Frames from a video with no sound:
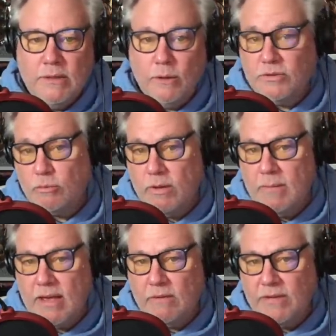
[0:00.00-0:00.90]
There was a
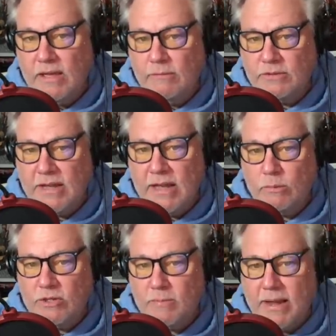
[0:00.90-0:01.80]
remake of Evil Dead
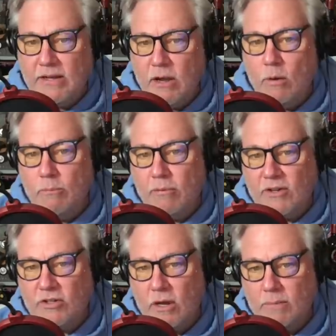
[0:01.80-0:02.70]
which made no
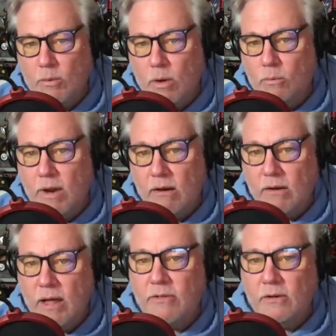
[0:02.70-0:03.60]
impression on me one way
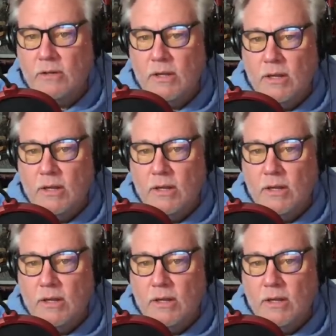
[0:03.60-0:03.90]
or another,